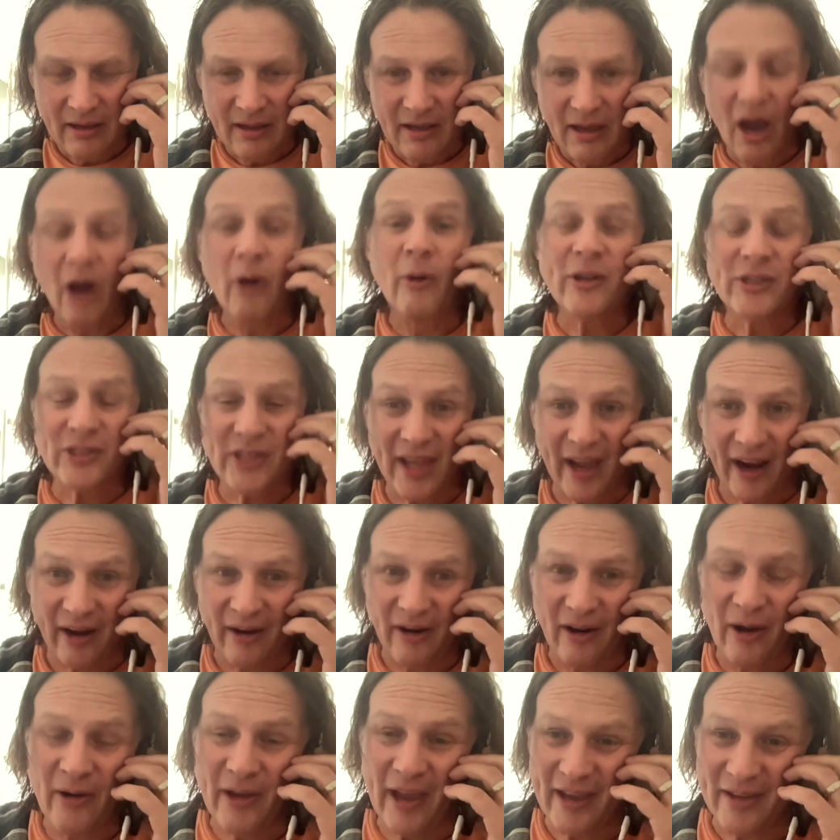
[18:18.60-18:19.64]
Oh, it's
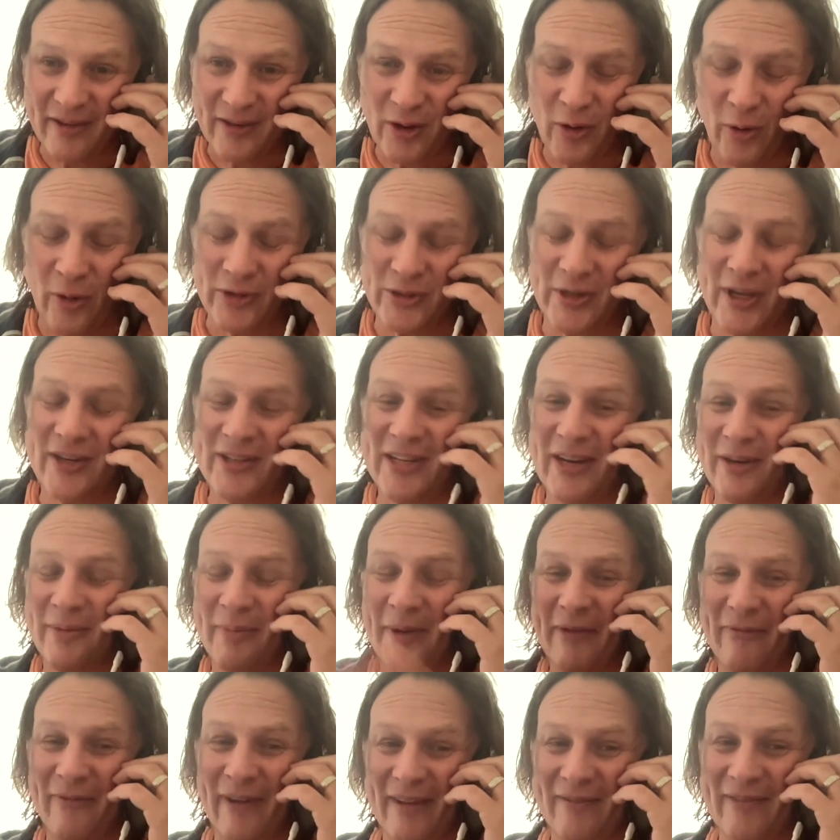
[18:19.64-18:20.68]
there. Okay, cool. So I just have to
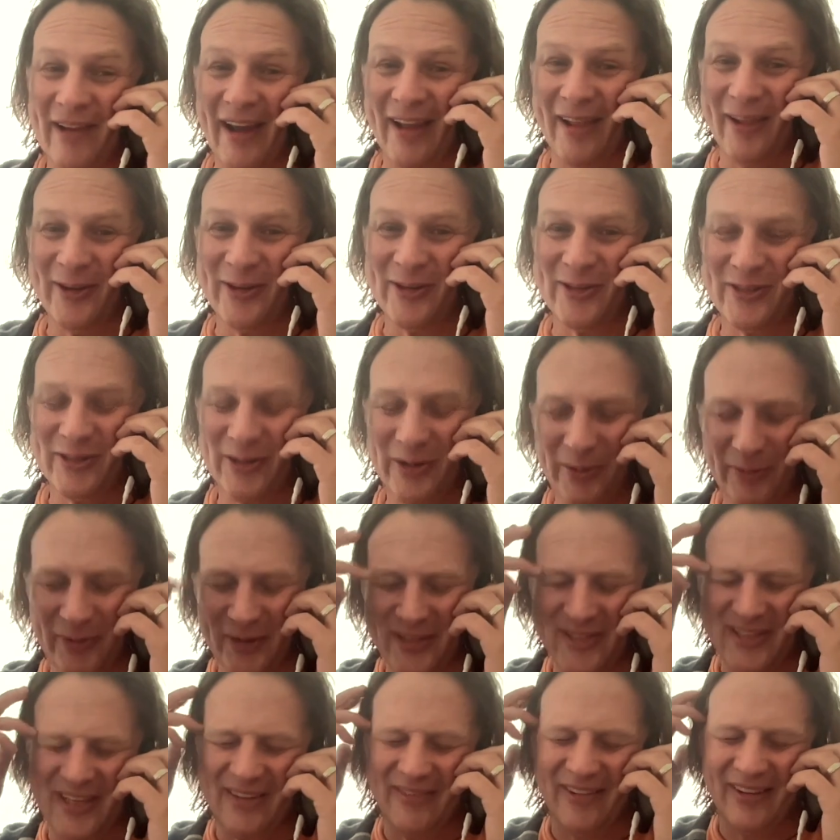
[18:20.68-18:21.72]
pay $5 to
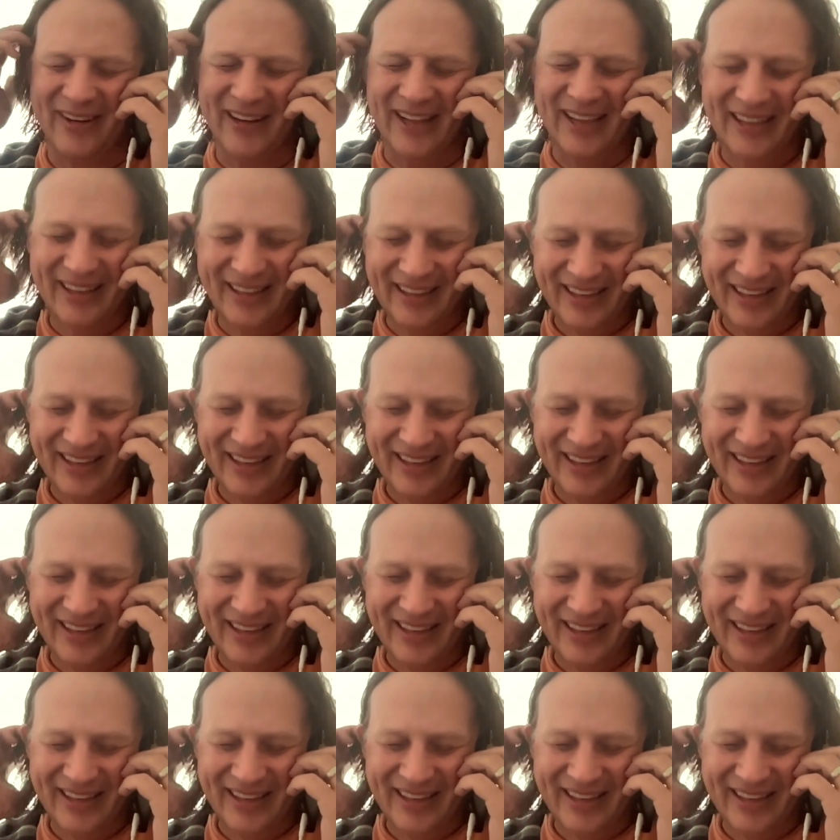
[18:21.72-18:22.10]
receive it.